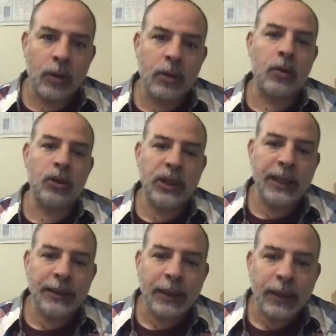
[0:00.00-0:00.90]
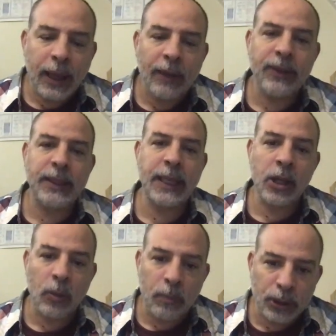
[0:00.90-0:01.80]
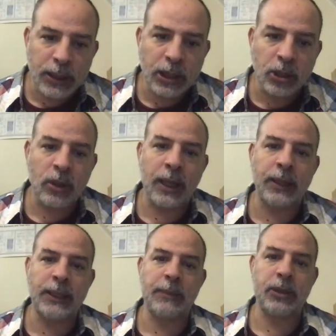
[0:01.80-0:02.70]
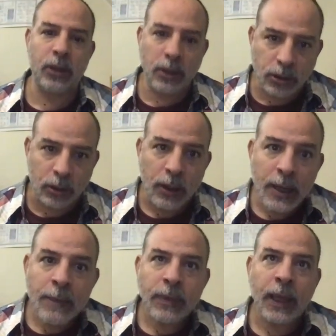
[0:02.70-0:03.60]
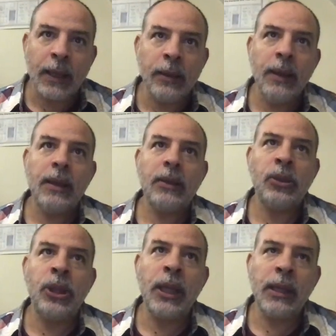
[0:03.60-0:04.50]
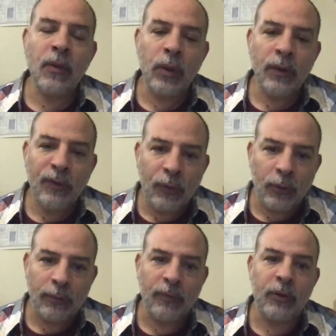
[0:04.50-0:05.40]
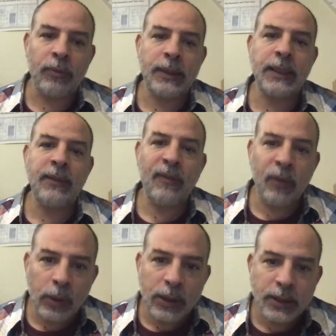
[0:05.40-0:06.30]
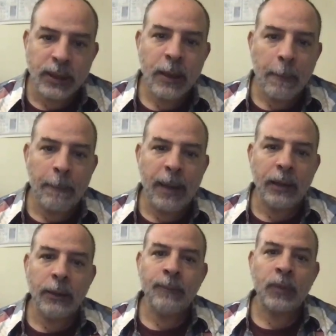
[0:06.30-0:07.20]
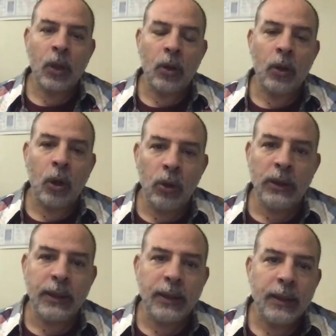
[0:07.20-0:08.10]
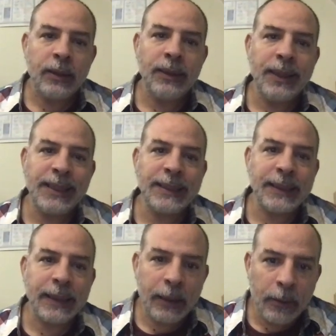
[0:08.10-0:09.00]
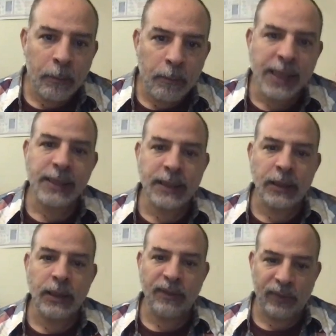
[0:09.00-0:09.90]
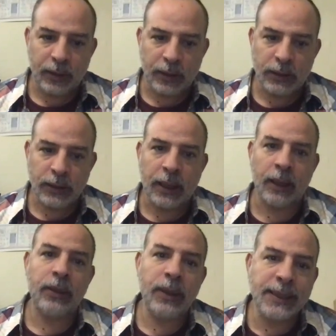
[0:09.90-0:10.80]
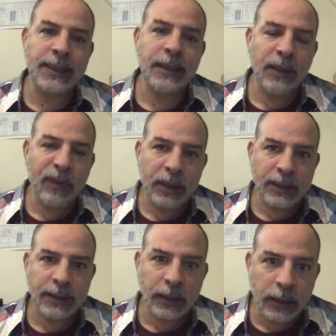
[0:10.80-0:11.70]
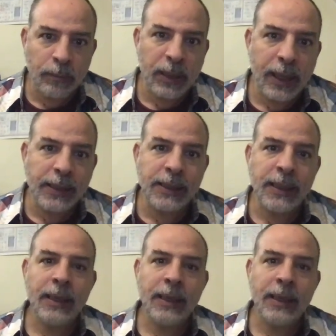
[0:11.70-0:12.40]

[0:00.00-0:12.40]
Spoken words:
considering that they have the same composition and the same structure, and they were formed from the same fluids, but only this mixing difference and this difference starting pH